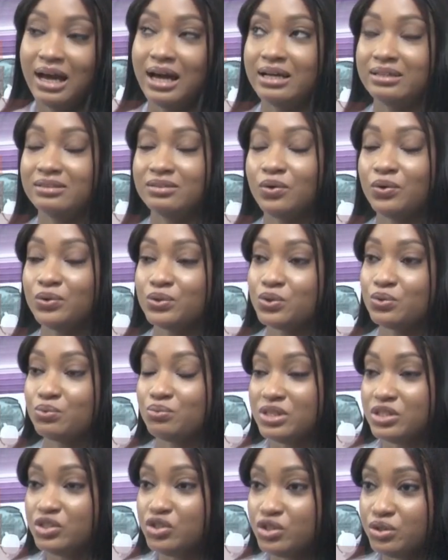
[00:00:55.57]
and also
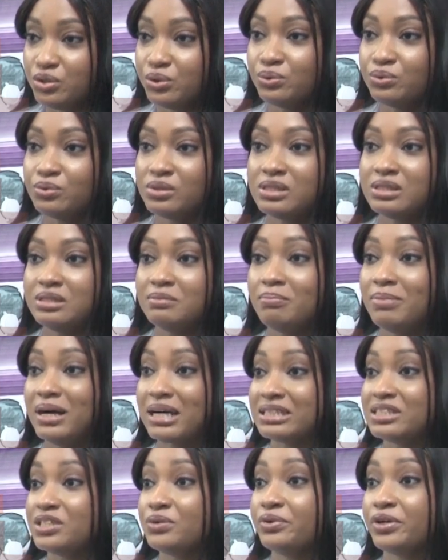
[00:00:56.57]
reduce the
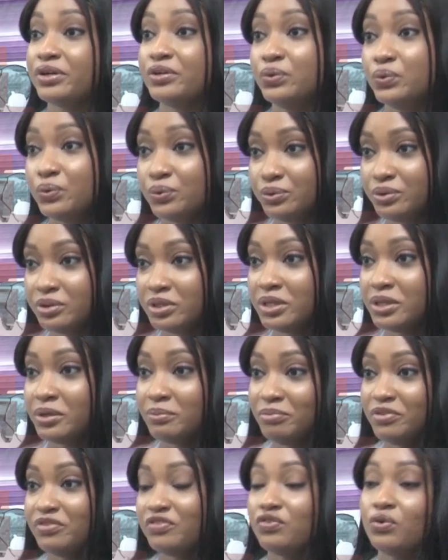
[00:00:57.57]
bacterial load
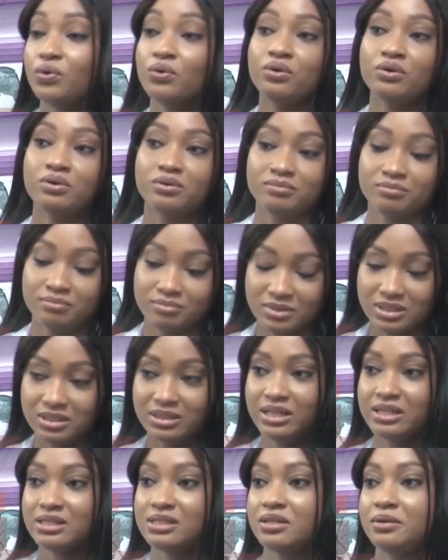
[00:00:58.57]
before the
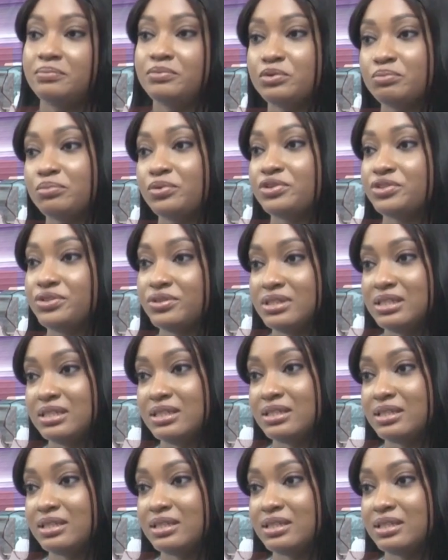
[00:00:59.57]
next time you brush it.